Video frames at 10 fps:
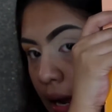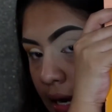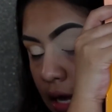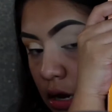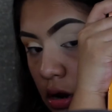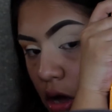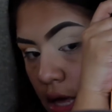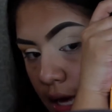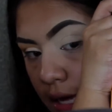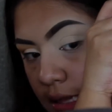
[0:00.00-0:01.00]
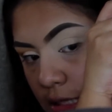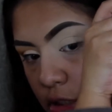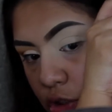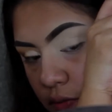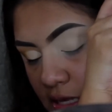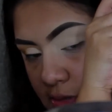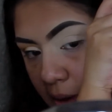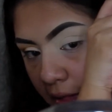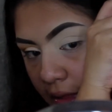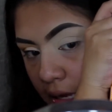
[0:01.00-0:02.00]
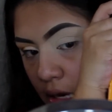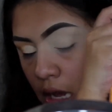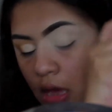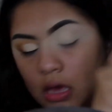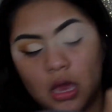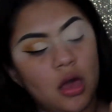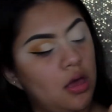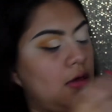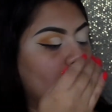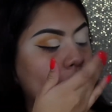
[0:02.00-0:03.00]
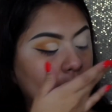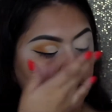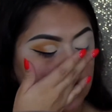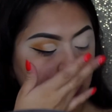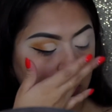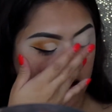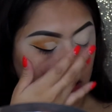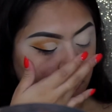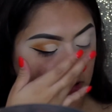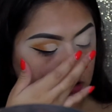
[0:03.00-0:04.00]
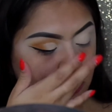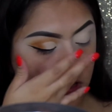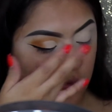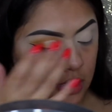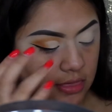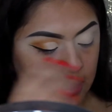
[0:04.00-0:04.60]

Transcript: right here in the Juvia's palette. I'm going to start off also with